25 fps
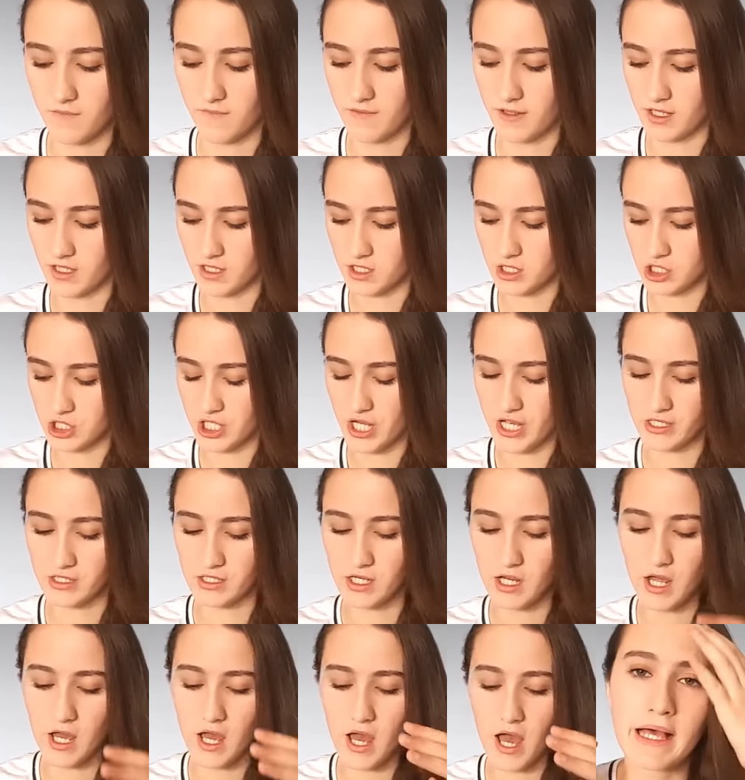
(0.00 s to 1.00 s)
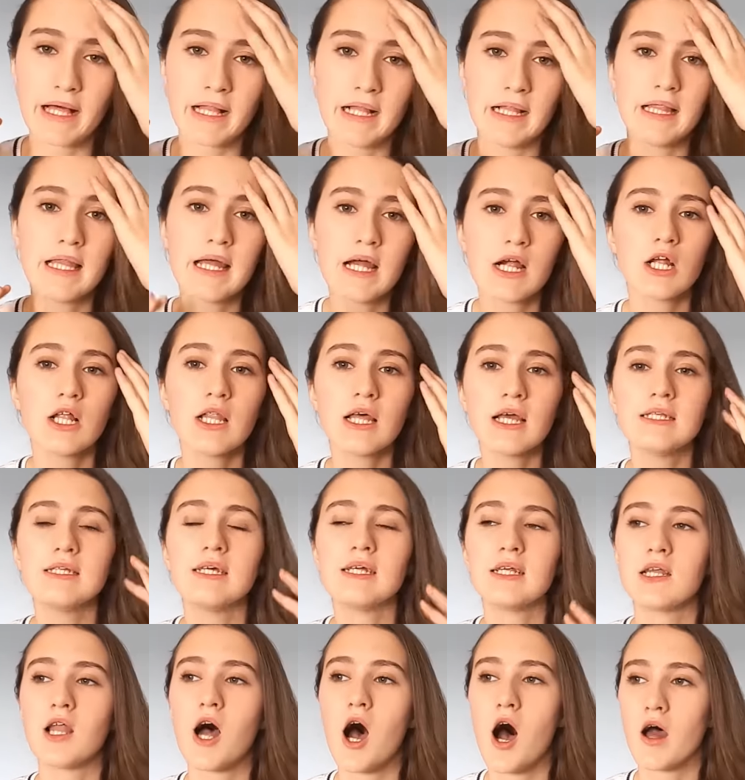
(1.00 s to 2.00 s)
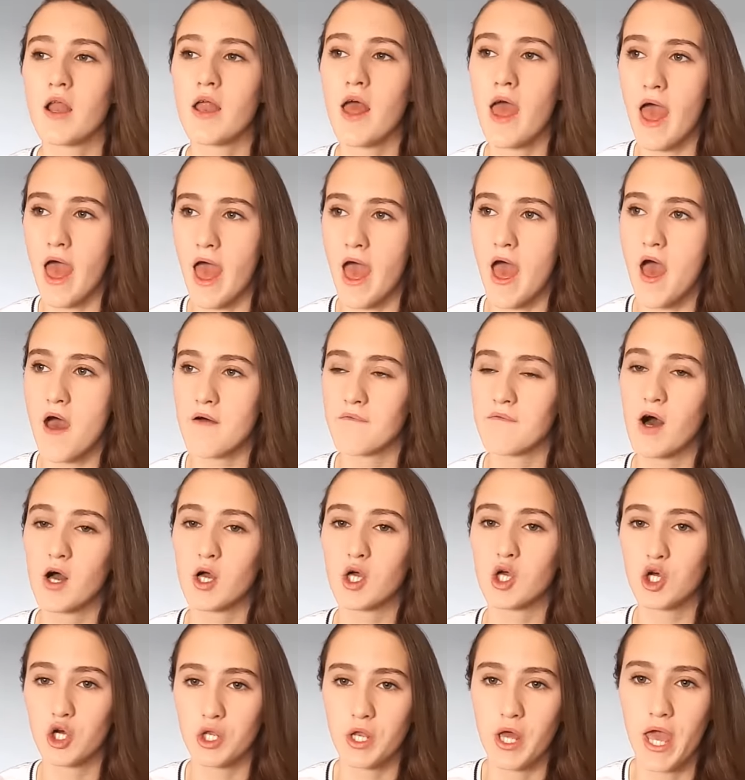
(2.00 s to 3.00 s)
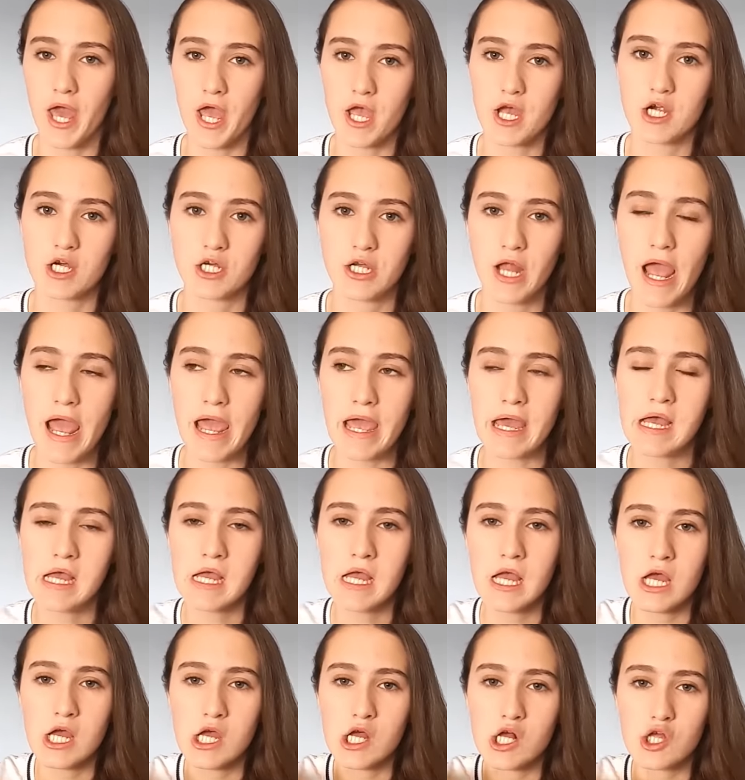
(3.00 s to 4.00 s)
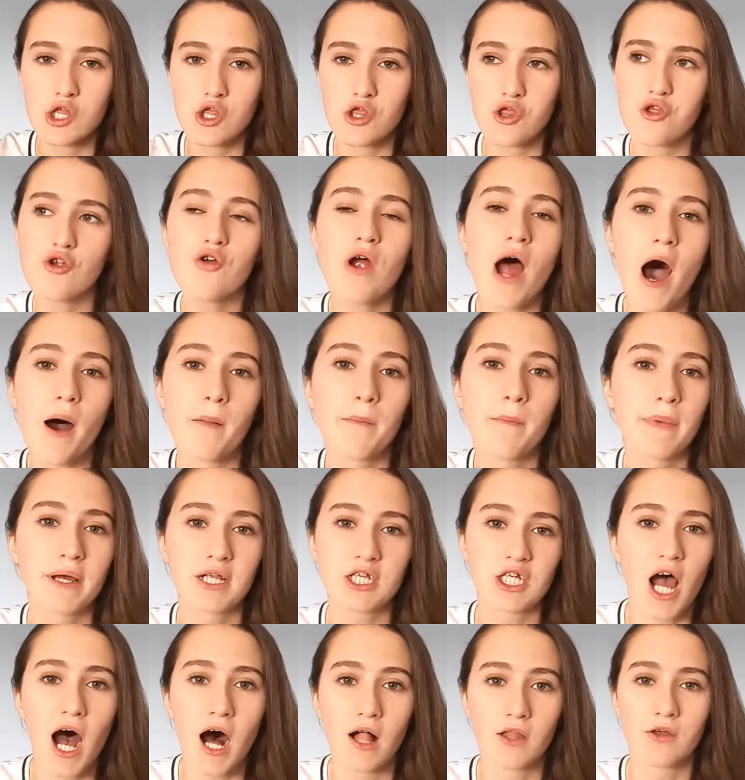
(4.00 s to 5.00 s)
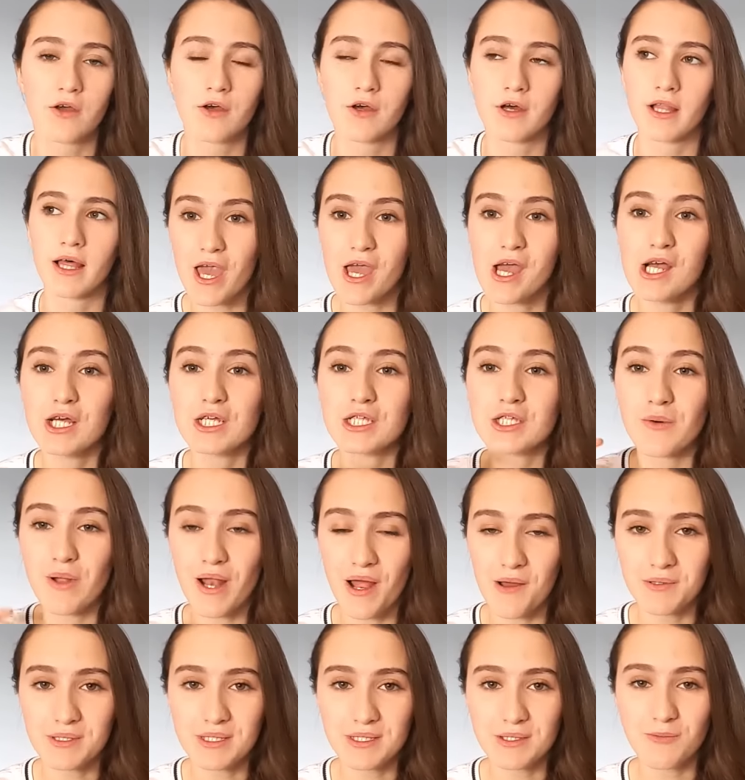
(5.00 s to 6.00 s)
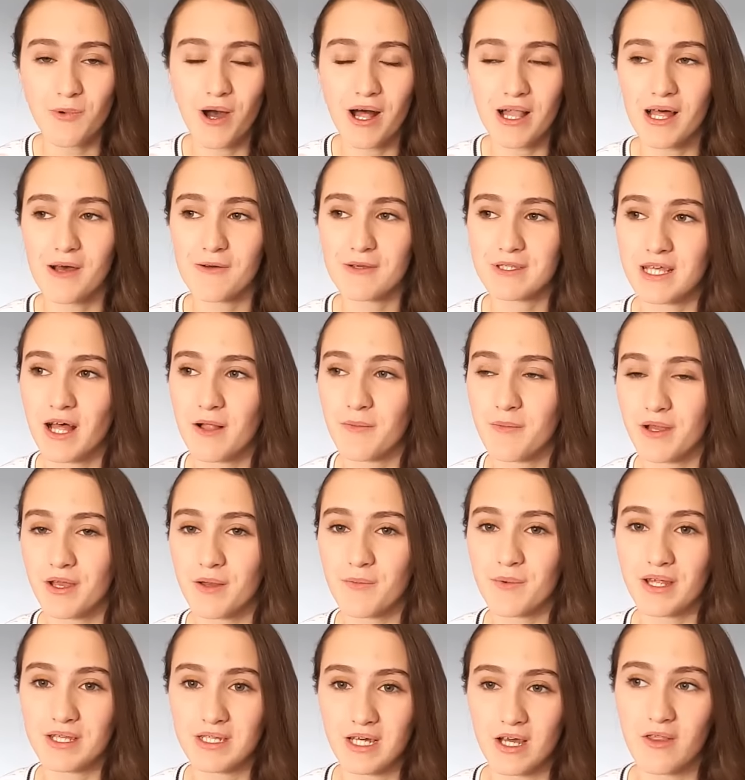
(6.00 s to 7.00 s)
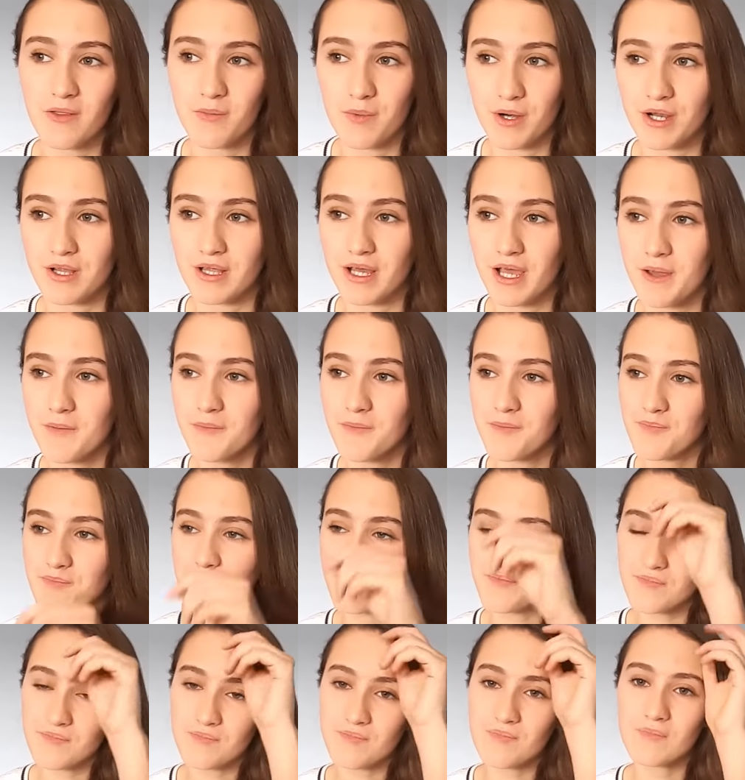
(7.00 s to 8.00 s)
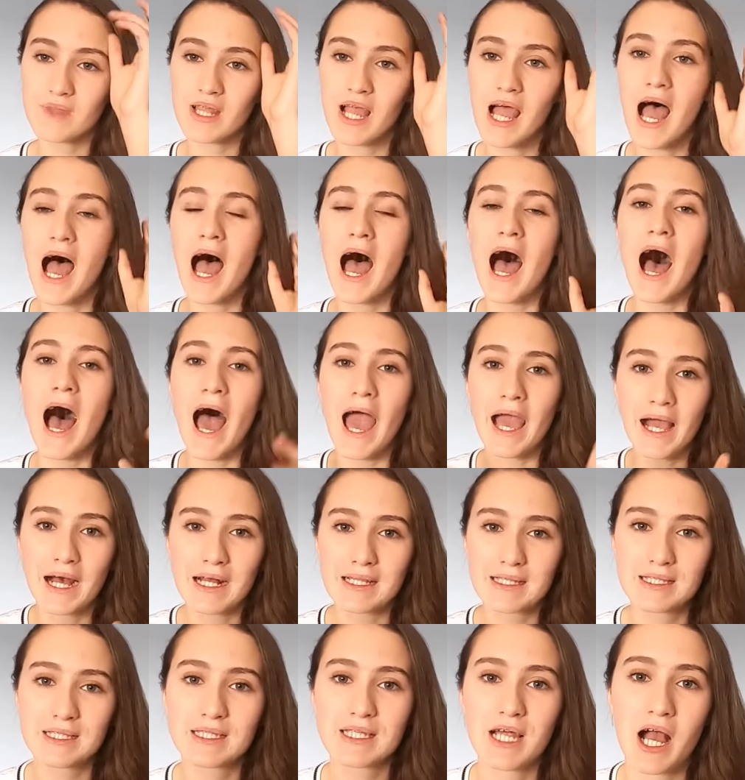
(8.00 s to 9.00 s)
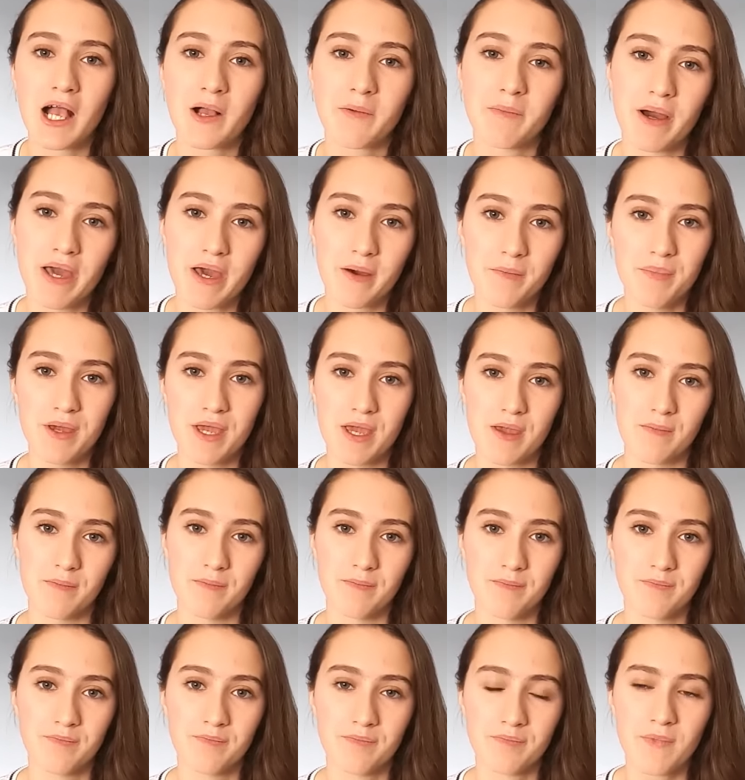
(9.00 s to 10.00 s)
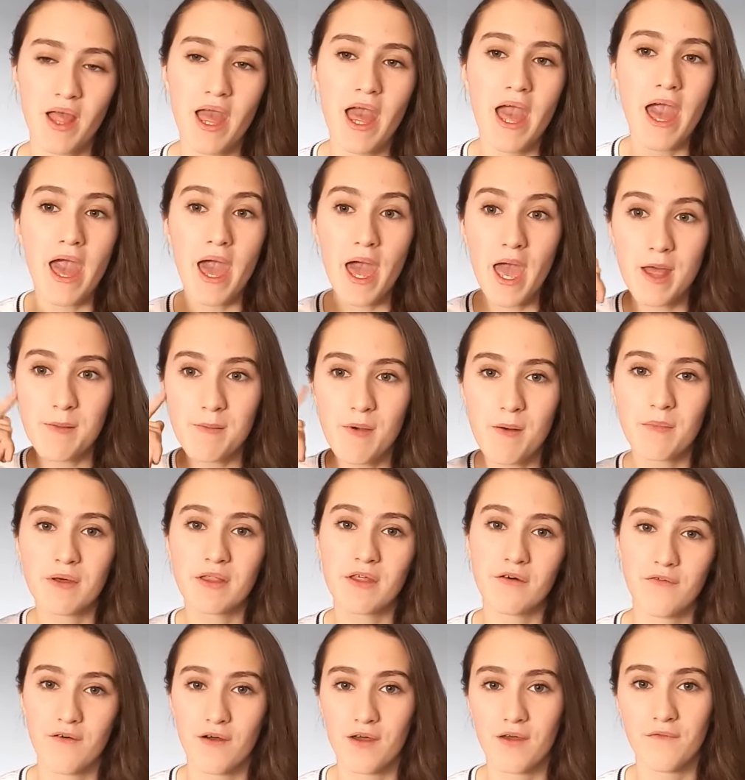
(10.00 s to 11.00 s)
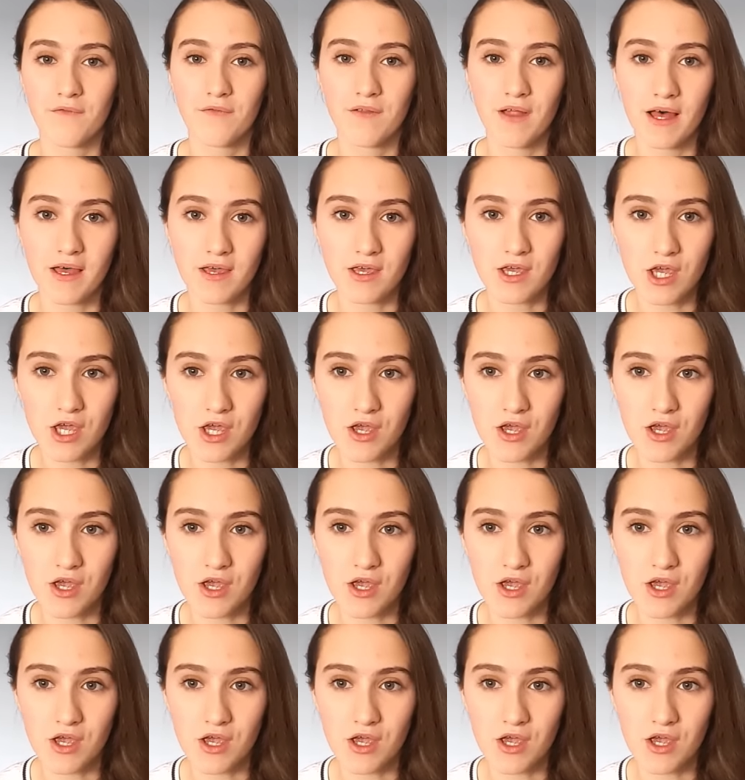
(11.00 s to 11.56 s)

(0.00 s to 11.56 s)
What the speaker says: of like shit. I clearly did not have a good hair day throughout my childhood. Like, so while I was celebrating my 10th birthday, I got stung by a bee in my motherfucking flying